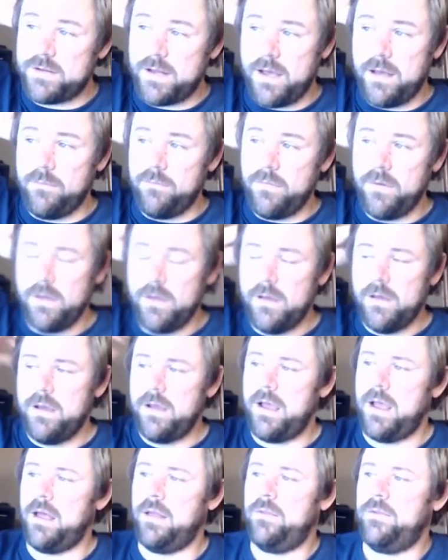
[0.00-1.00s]
tab,
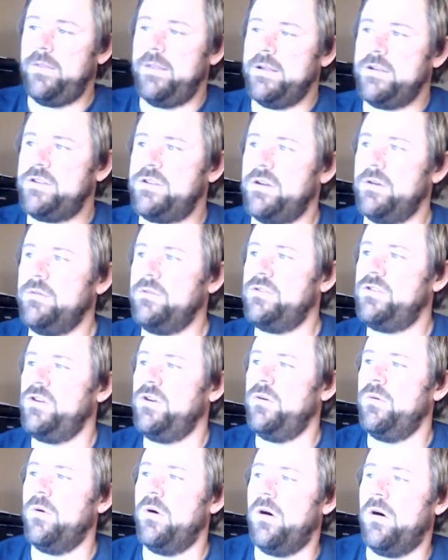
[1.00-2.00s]
and this shows
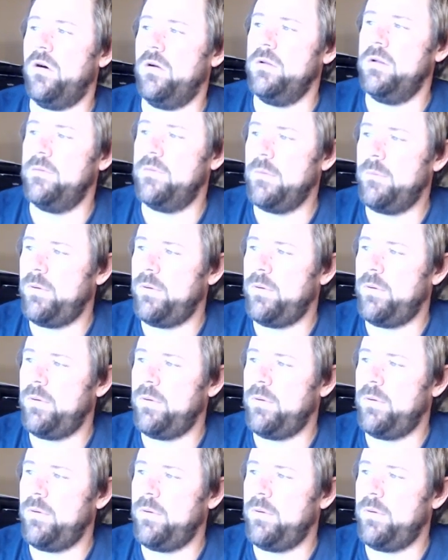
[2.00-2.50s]
you all of the